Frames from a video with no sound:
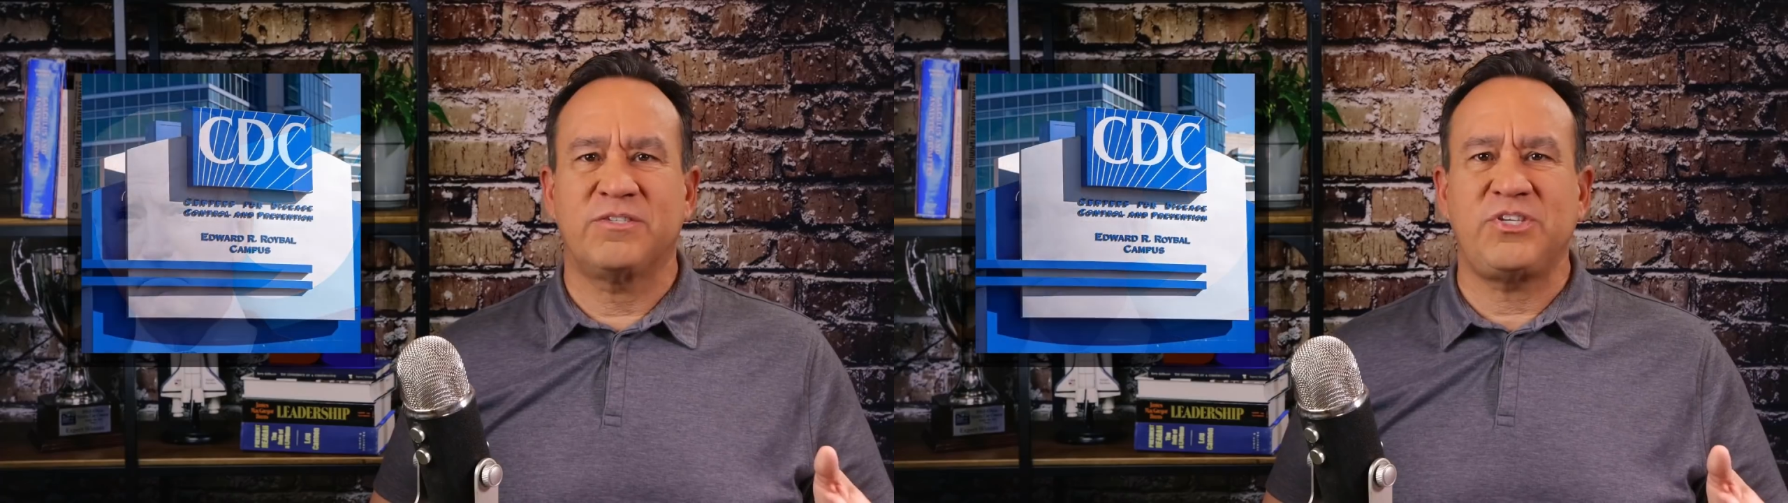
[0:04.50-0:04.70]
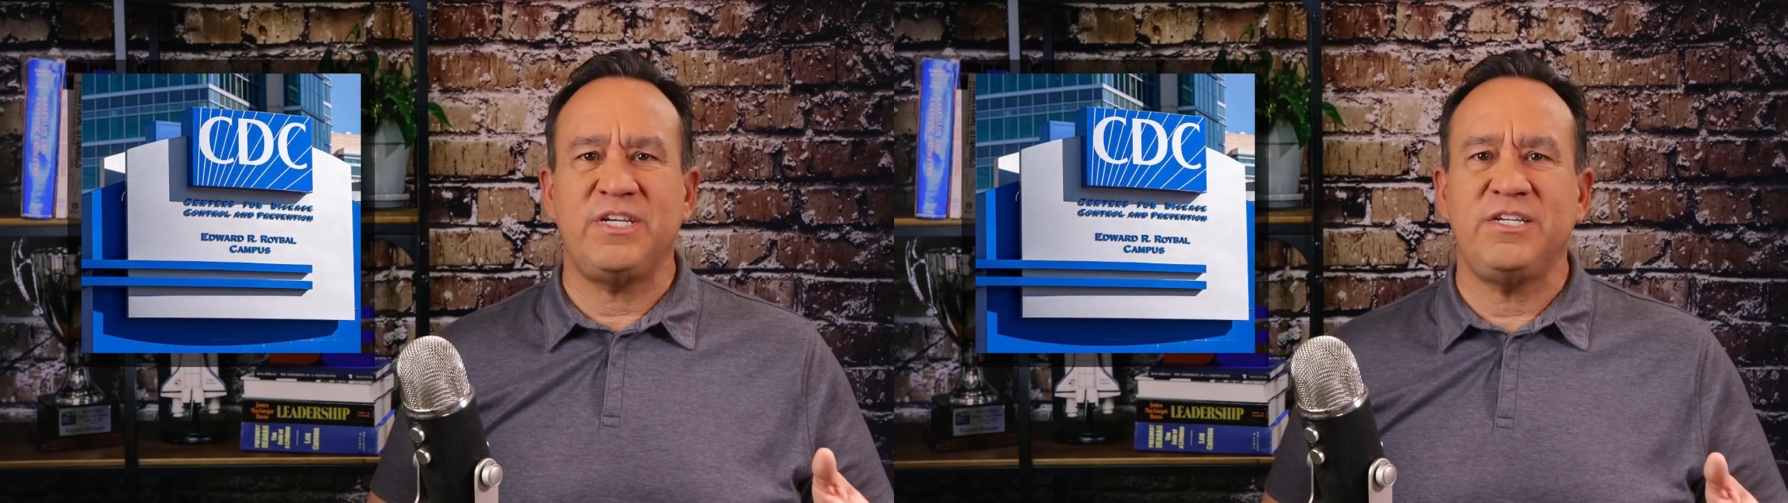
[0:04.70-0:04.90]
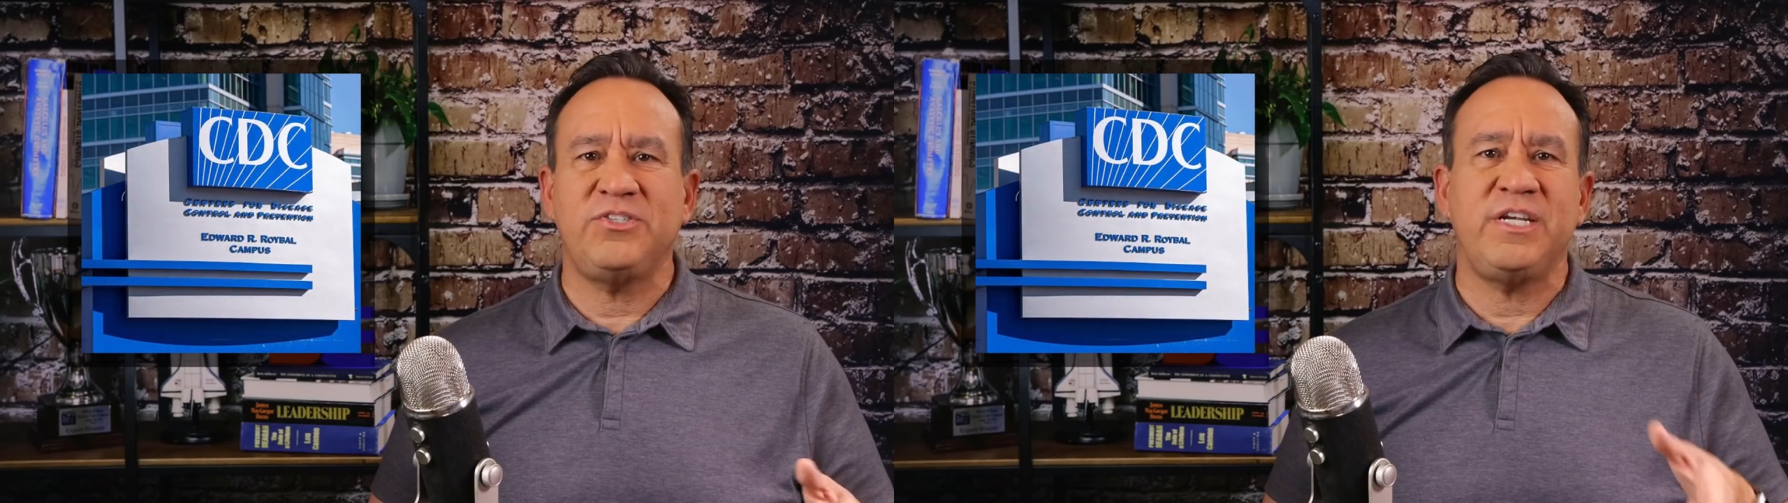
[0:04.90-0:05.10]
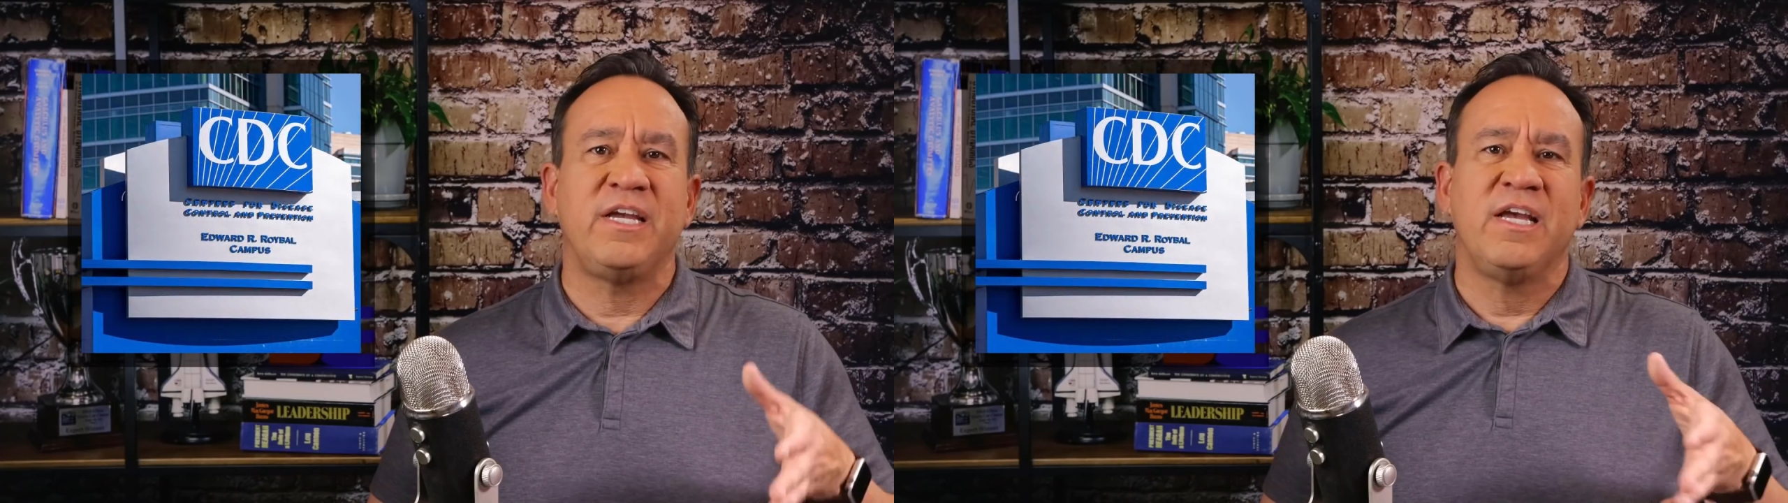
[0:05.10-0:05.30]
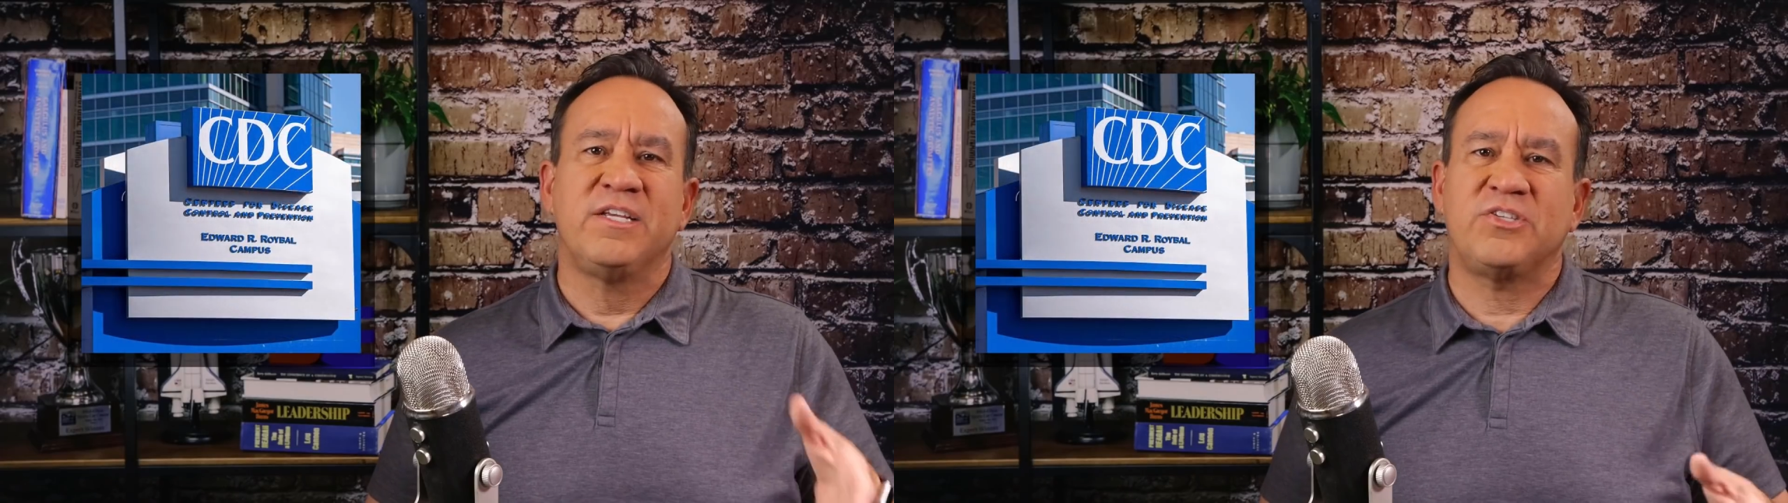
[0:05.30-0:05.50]
The
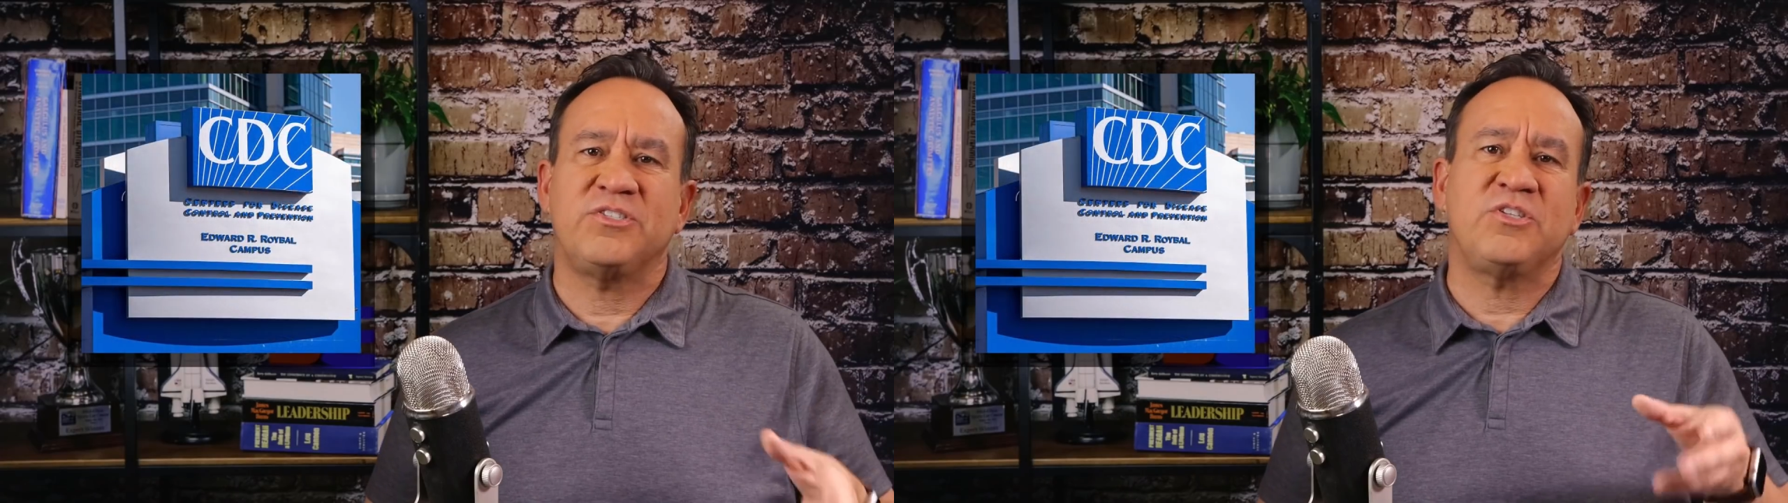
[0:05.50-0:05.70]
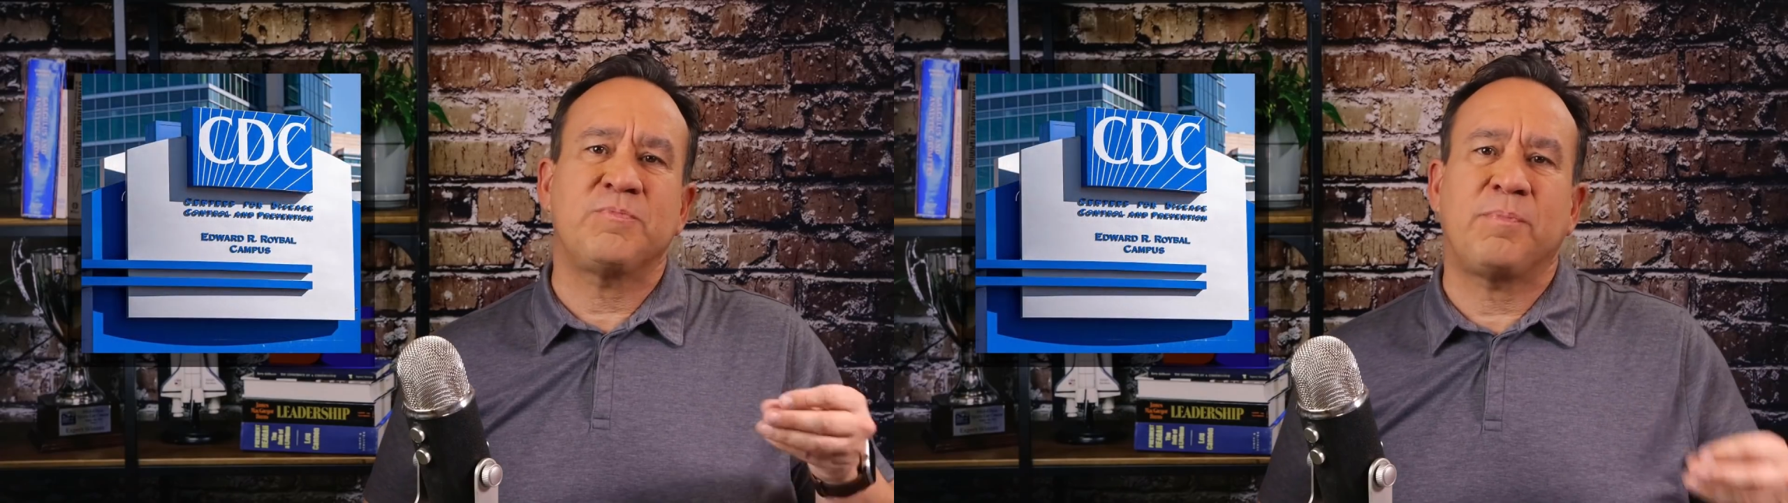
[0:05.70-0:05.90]
CDC says it's